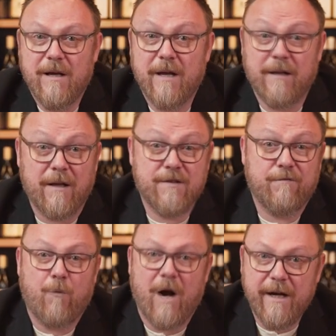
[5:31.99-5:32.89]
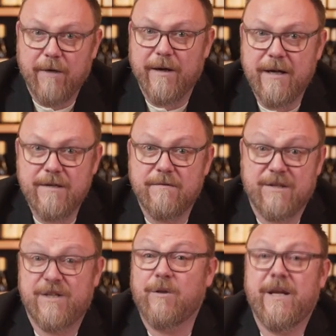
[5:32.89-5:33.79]
and lots of wineries
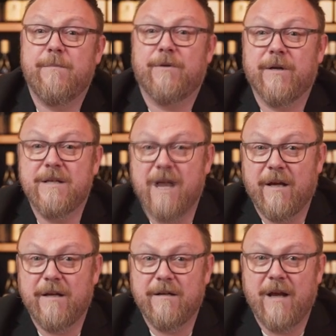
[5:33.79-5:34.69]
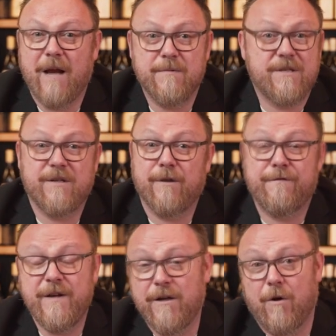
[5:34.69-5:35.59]
still keep their Italian names
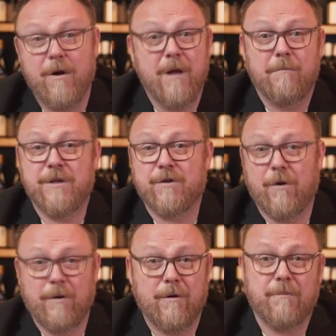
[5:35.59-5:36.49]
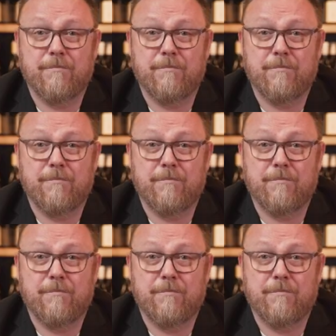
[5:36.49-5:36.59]
Serafino, Mitolo,